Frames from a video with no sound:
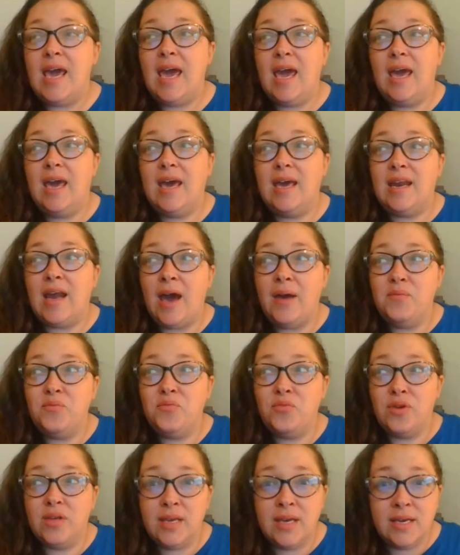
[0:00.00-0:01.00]
And I'm
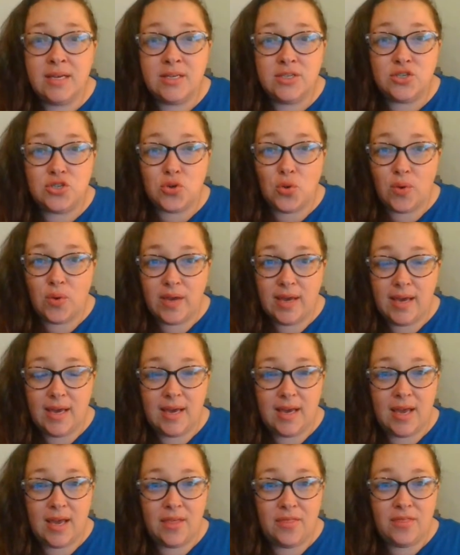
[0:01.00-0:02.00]
really
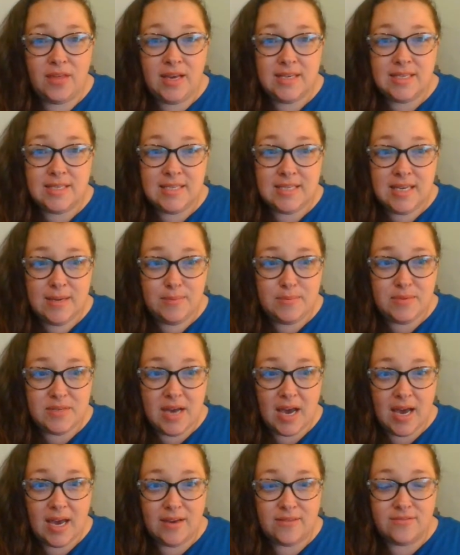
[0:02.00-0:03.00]
enjoying these deep
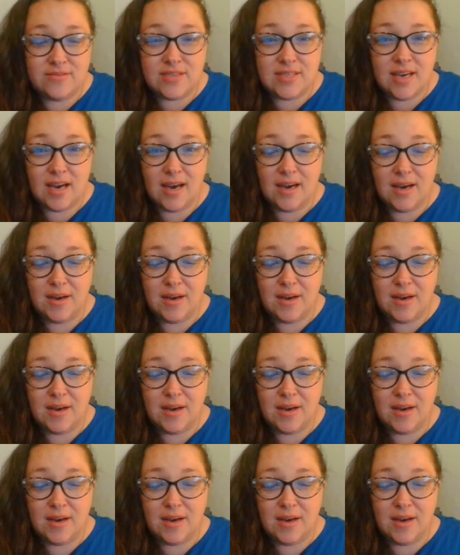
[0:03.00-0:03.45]
dives